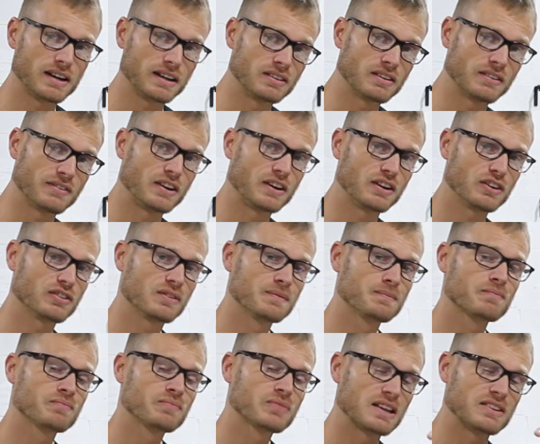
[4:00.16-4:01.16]
in the finish,
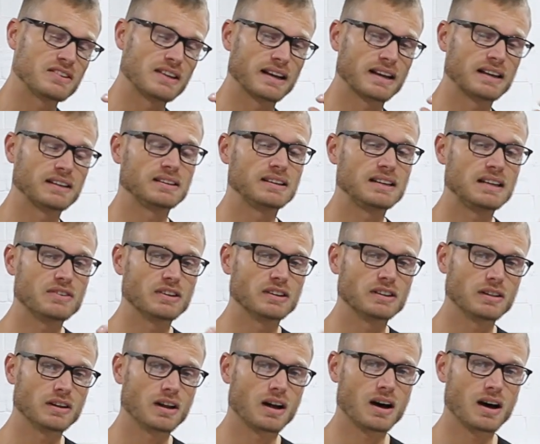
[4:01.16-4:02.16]
is that it can leave a
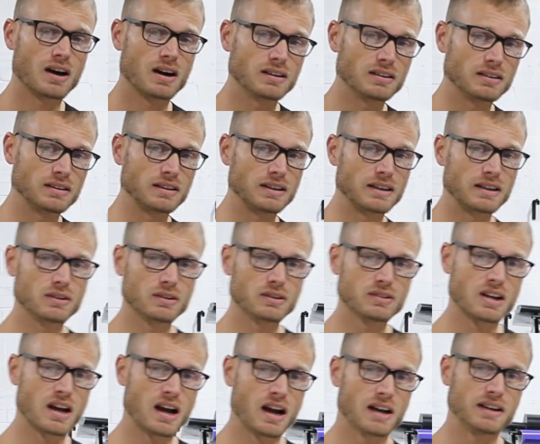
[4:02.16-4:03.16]
lot of little
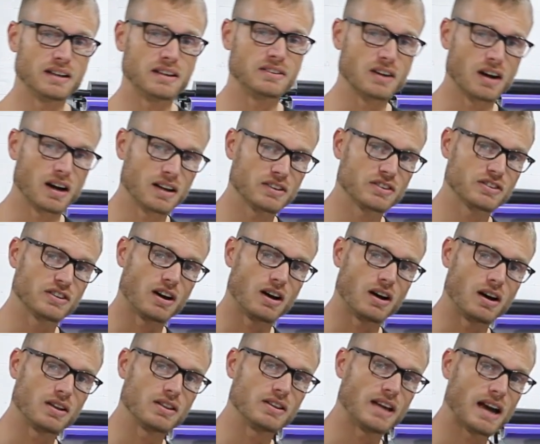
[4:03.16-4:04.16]
tiny dots
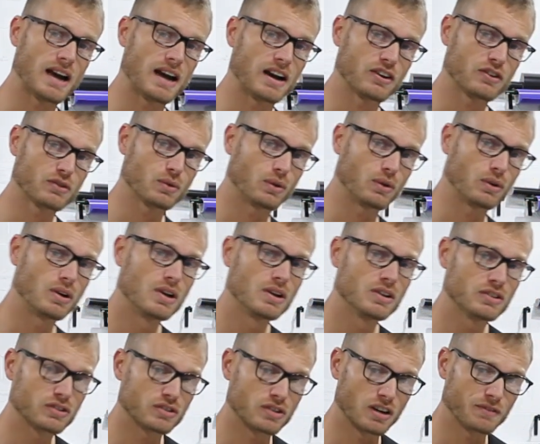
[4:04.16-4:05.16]
on the actual
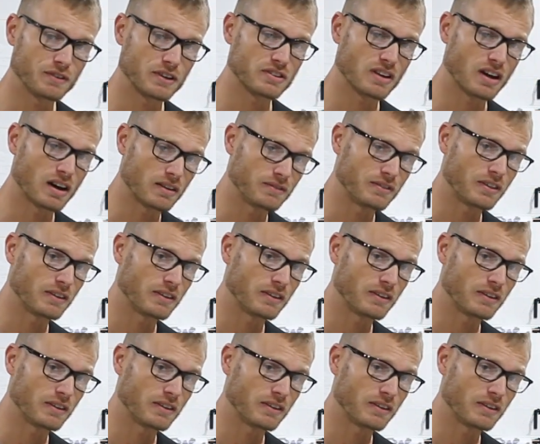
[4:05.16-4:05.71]
surface of